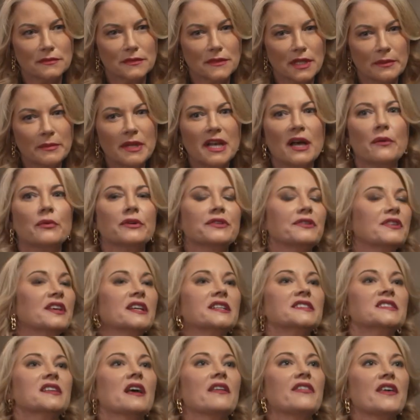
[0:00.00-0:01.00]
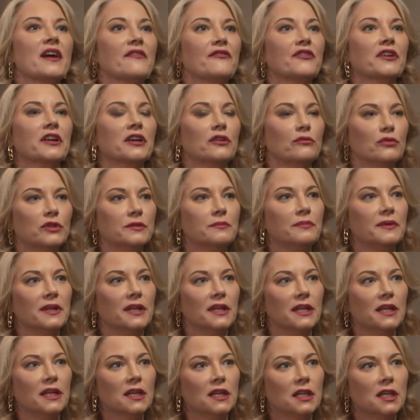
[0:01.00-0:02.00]
I mean, I would think South Africa would
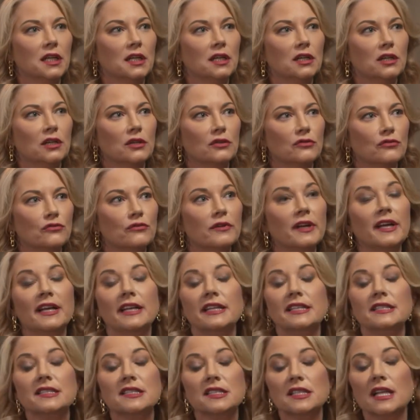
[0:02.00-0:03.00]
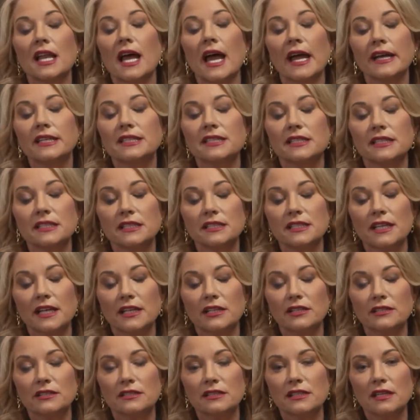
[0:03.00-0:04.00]
be really slighted
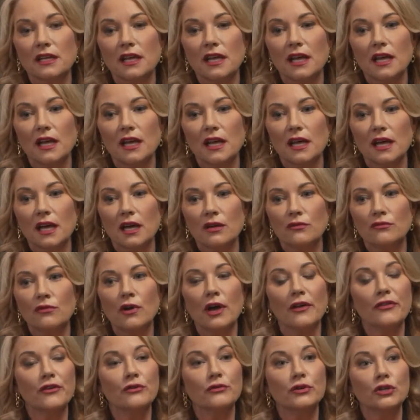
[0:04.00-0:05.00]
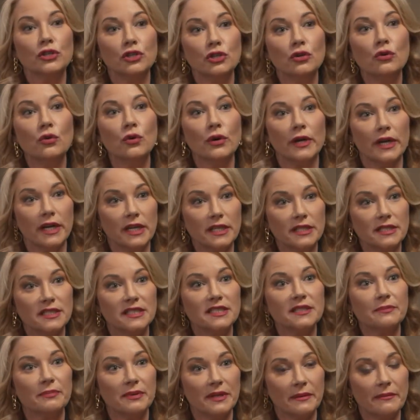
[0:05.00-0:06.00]
and rather annoyed
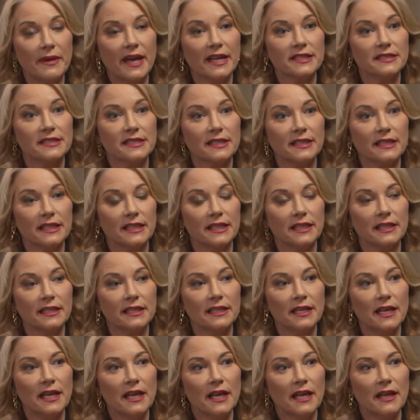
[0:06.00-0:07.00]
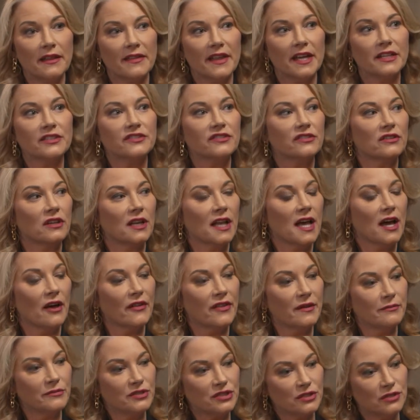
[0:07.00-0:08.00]
diplomatically than to allow
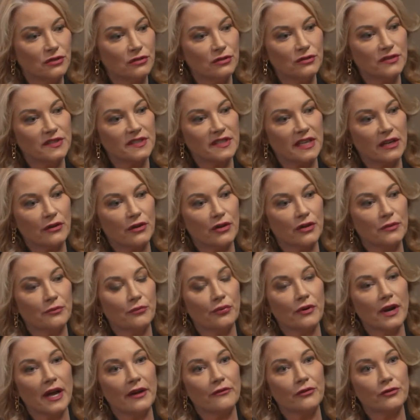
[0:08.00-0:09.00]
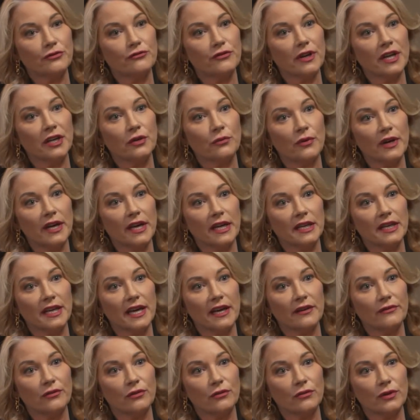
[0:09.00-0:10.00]
them to use their own private runway and
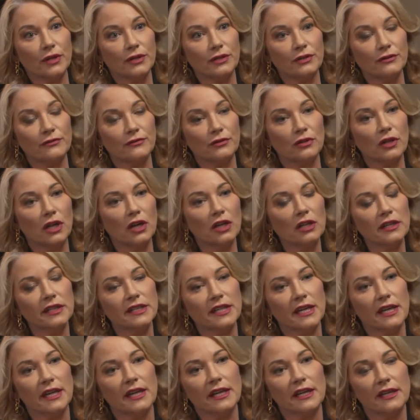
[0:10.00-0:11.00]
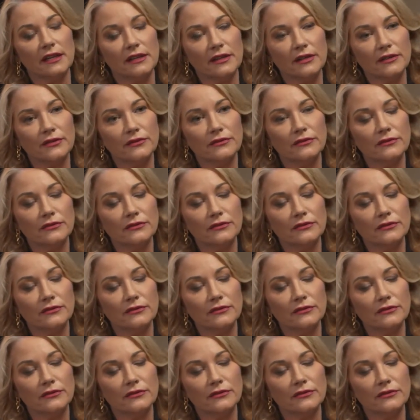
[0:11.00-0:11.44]
have a wonderful holiday here.